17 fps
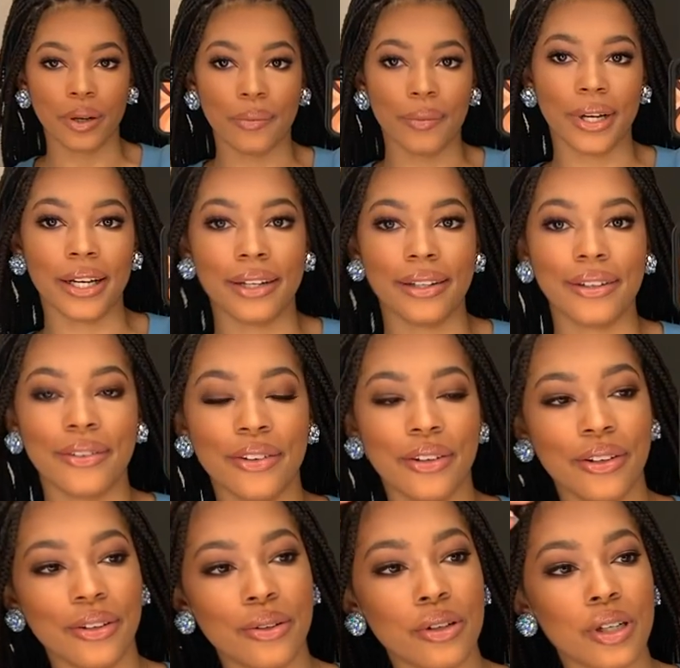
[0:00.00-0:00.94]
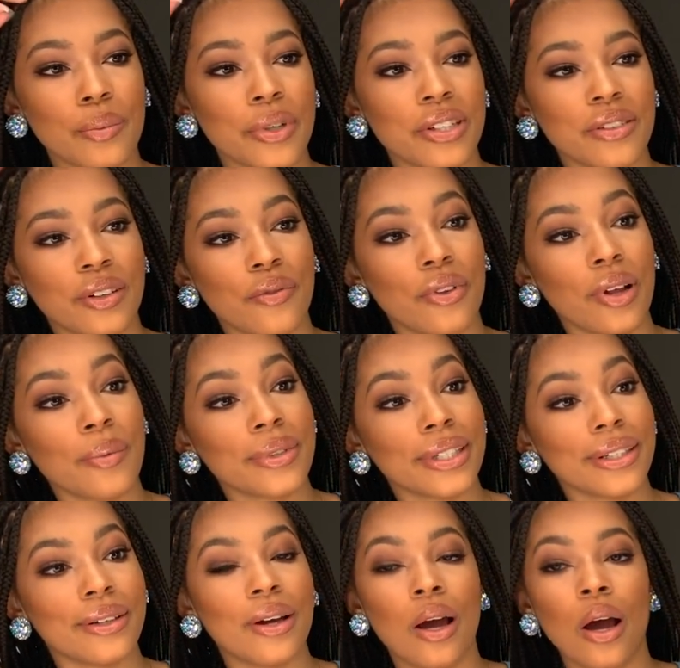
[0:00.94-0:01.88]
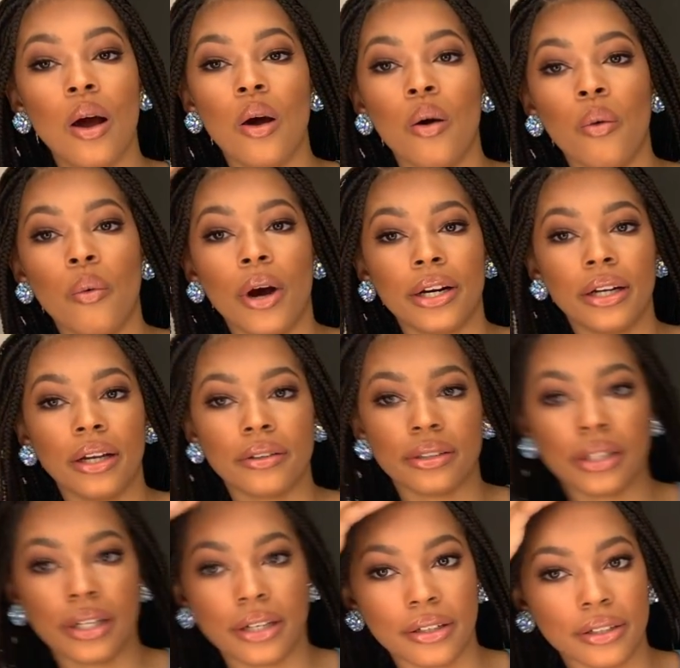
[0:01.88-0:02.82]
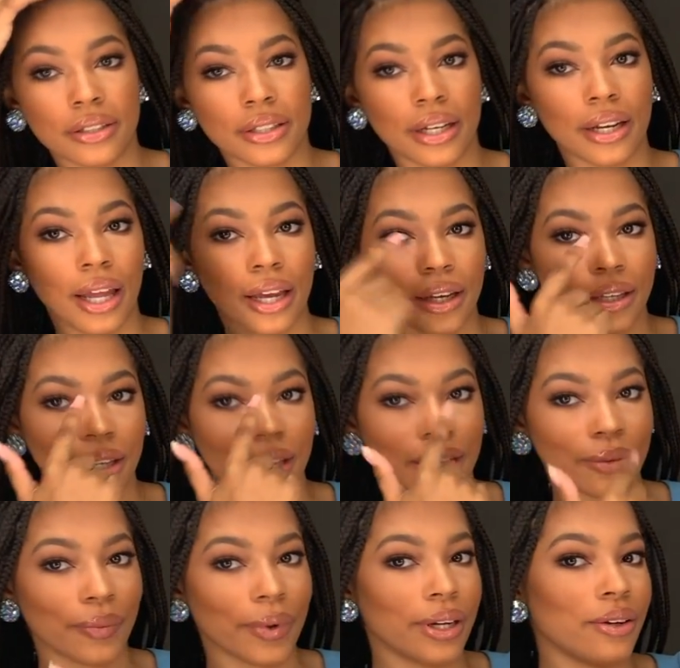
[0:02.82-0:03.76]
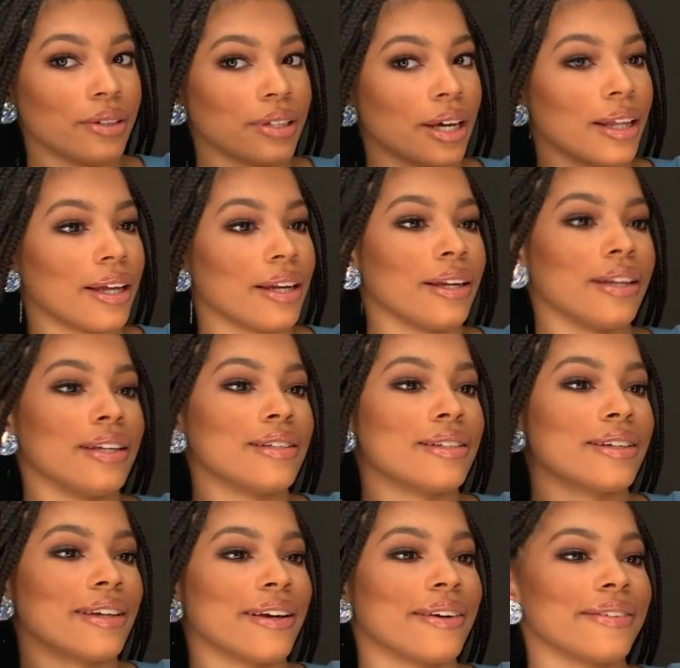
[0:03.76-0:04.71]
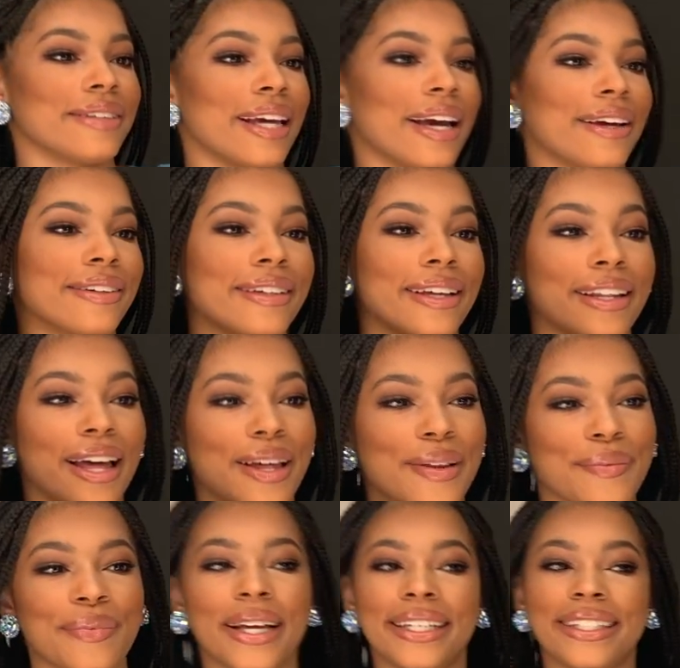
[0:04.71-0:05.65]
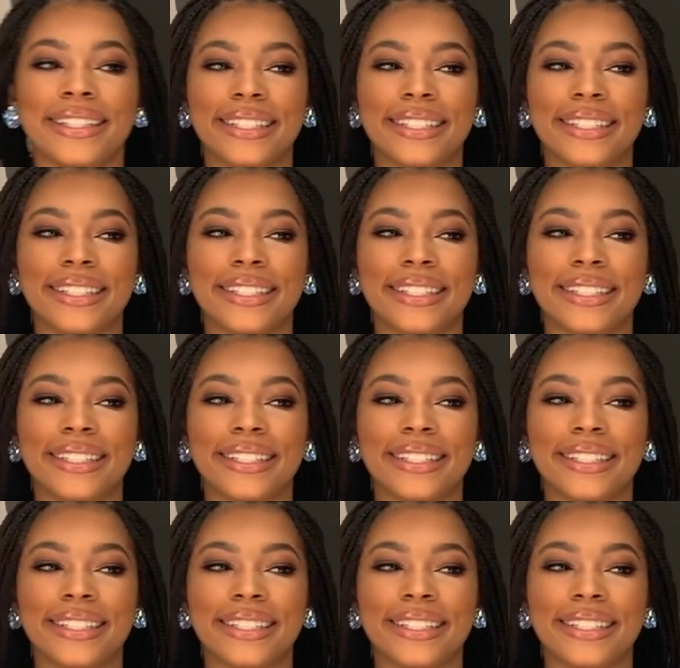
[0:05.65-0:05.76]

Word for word: on my Tory Burch flip-flops and walk downstairs and I can like my nose highlight needs to go down a lot. But